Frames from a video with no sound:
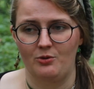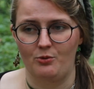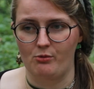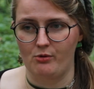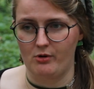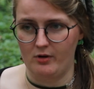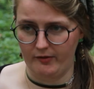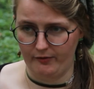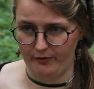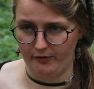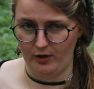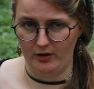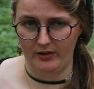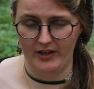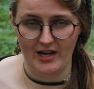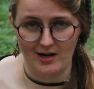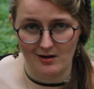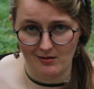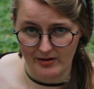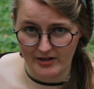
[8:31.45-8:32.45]
or for
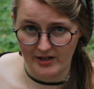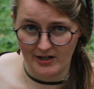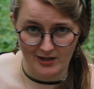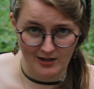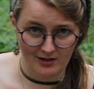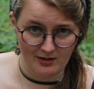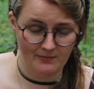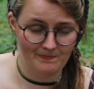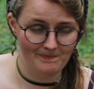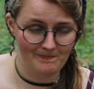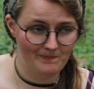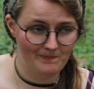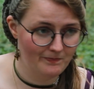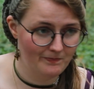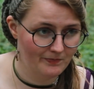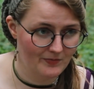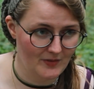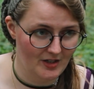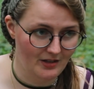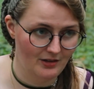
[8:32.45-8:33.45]
layering
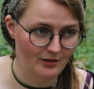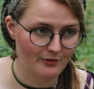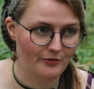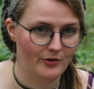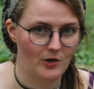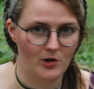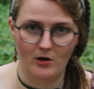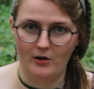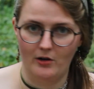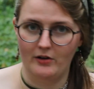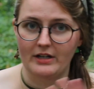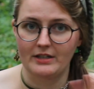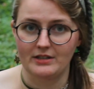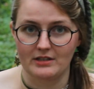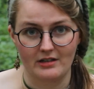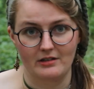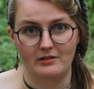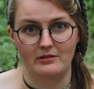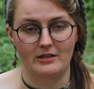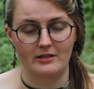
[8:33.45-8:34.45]
in the fall,
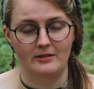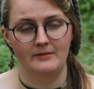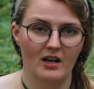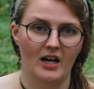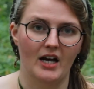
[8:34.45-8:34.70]
etc.